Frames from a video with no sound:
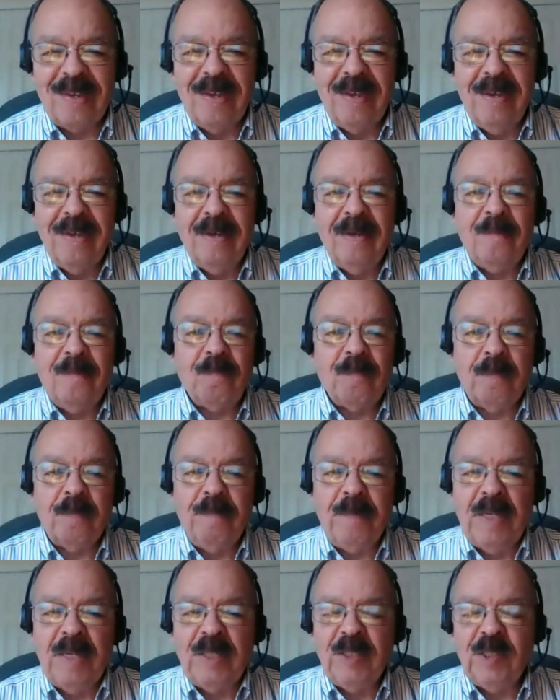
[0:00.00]
um,
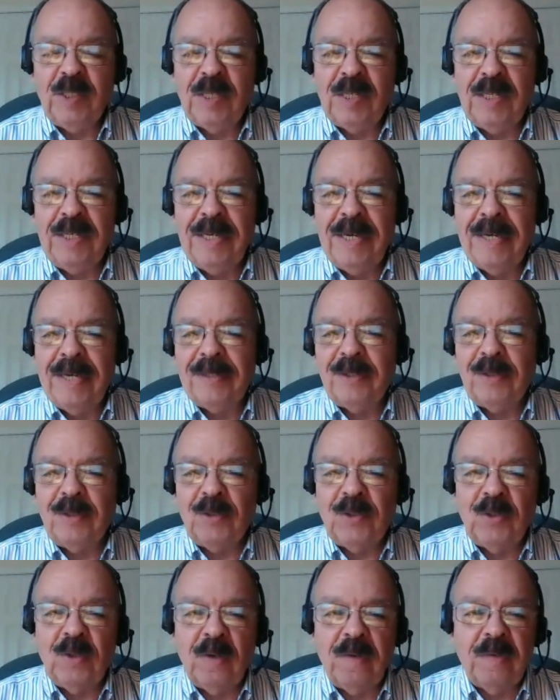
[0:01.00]
basically as a
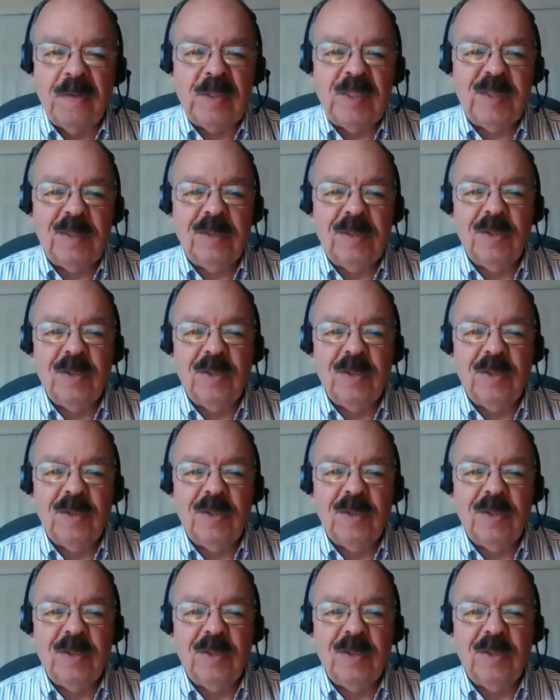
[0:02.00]
service